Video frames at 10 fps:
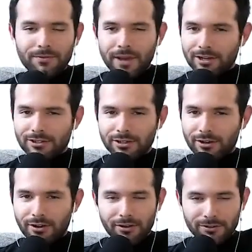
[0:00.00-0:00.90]
fashion at
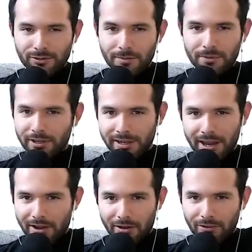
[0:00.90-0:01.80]
all. So I'm looking
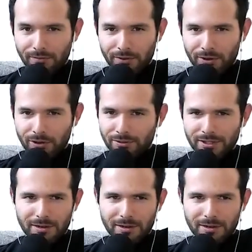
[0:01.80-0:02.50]
at all the photos and I'm